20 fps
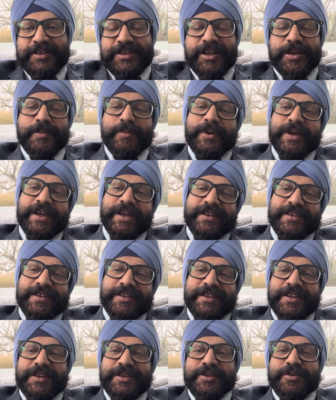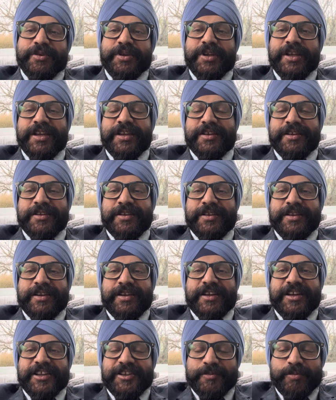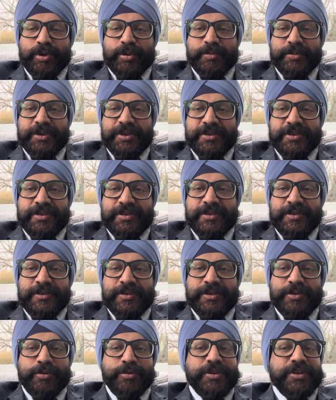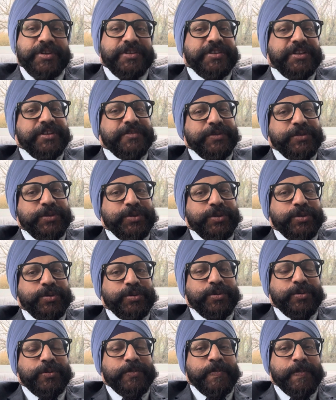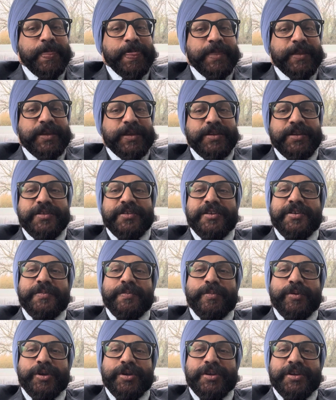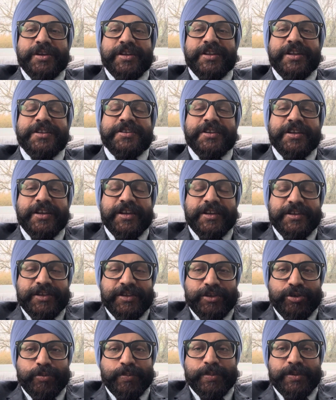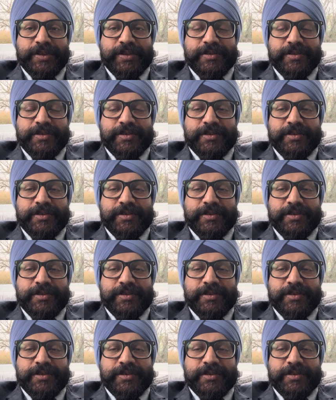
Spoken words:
I'm back again today as promised to discuss with you another important health related topic.